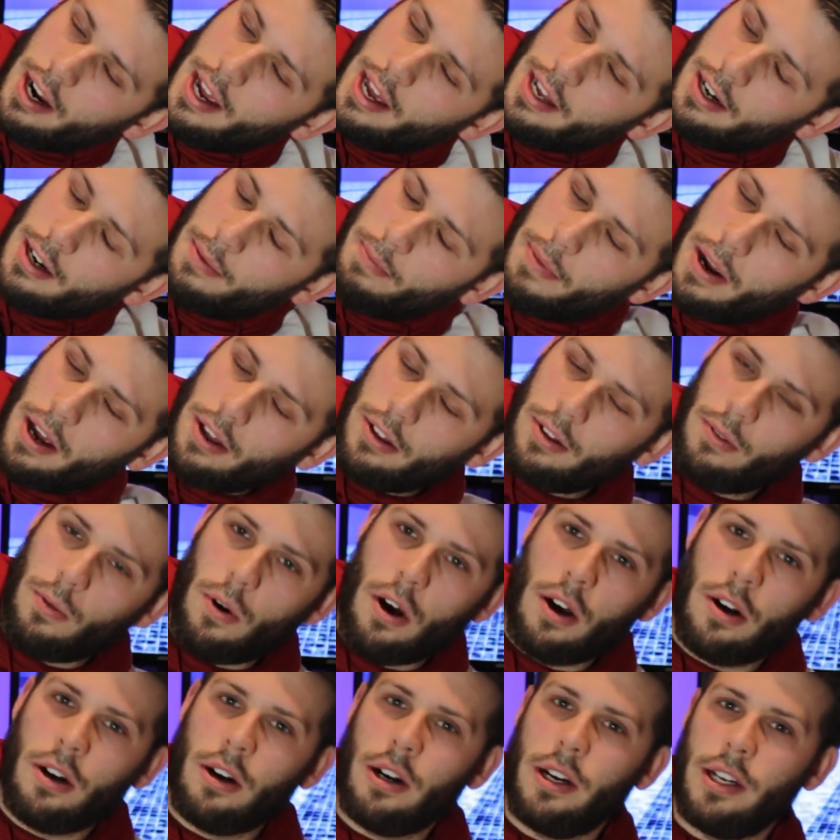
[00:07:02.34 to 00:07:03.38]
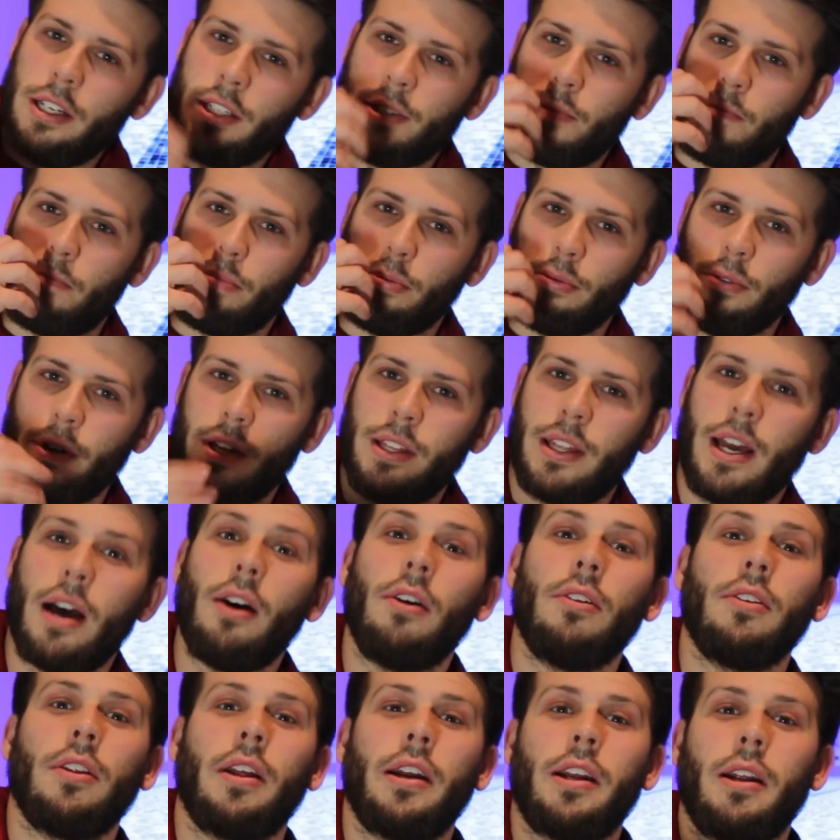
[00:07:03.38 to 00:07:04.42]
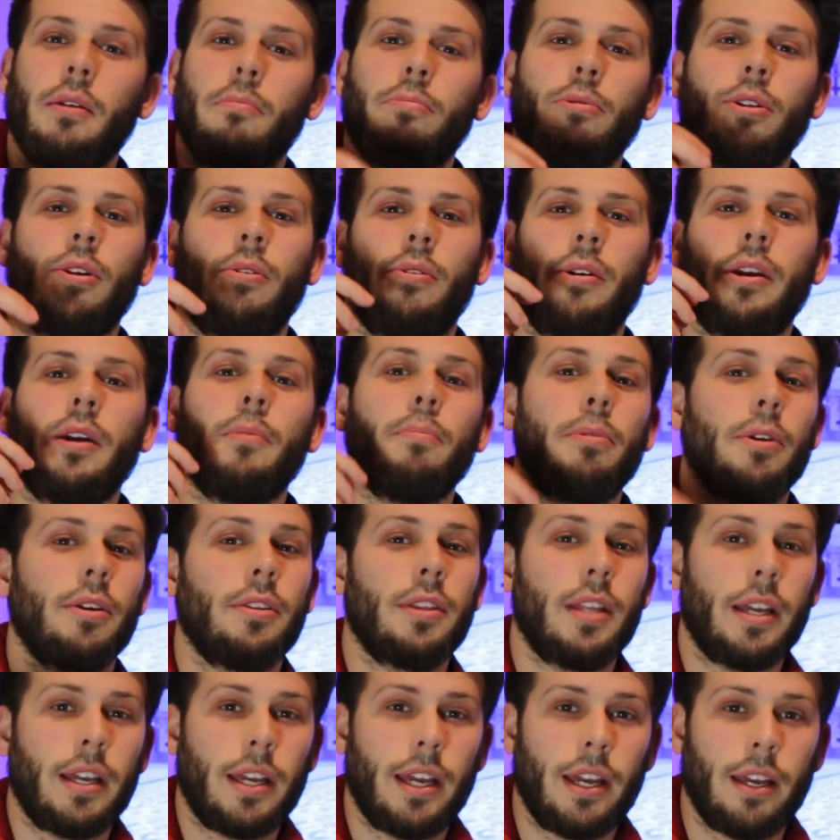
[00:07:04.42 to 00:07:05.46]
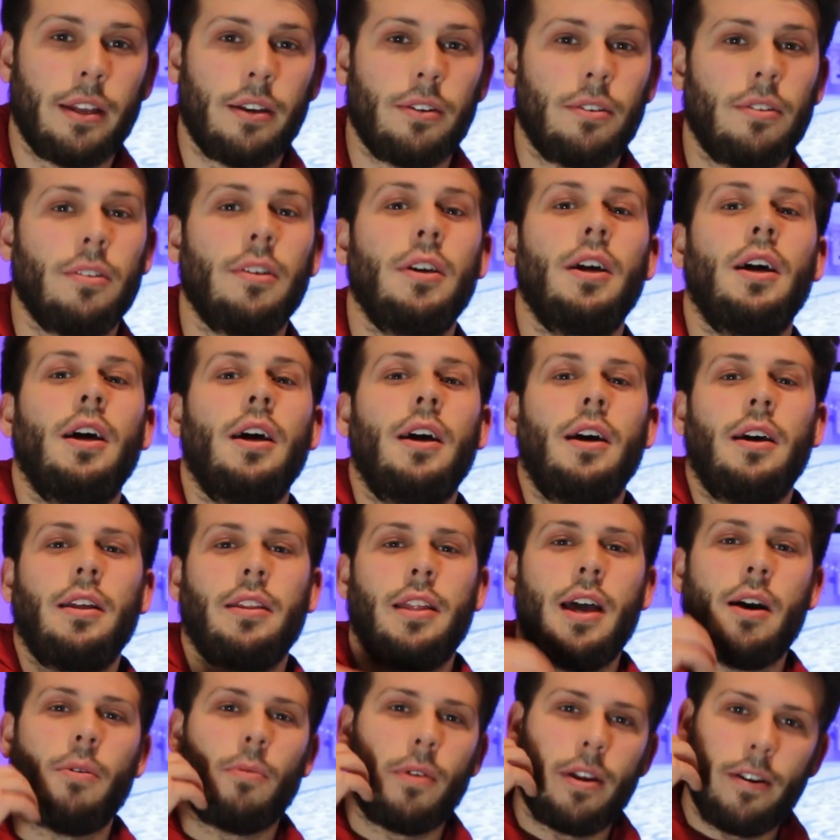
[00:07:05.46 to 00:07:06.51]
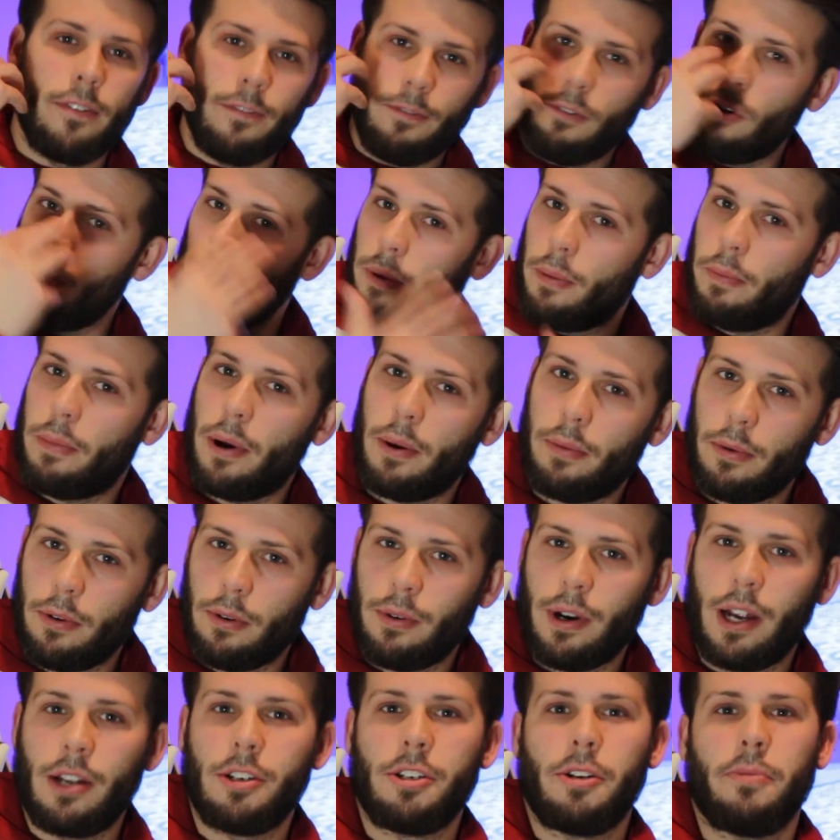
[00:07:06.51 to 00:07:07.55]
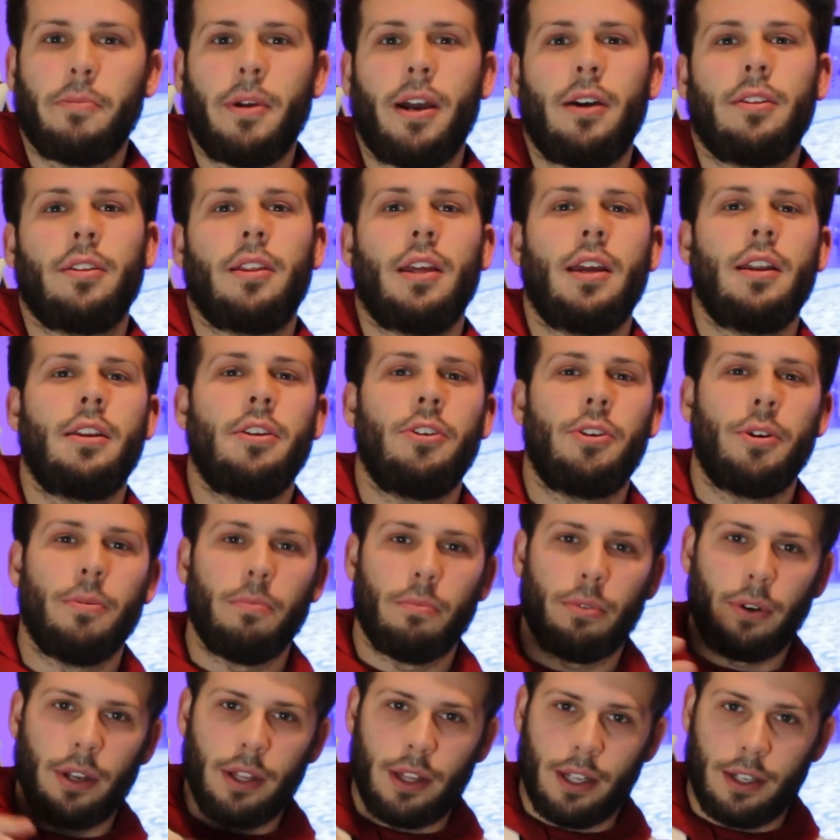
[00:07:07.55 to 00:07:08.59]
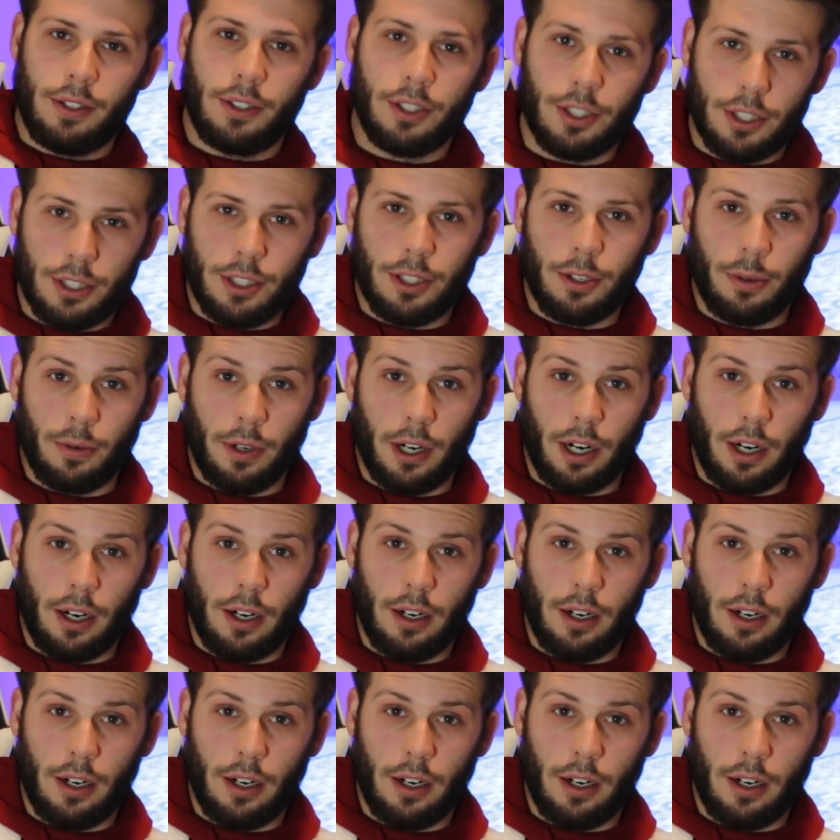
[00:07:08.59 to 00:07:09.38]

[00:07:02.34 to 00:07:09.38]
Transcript: head up out of the water, is breathe out like you're blowing a birthday candle. That way you form a bubble around your mouth and you can breathe in sooner.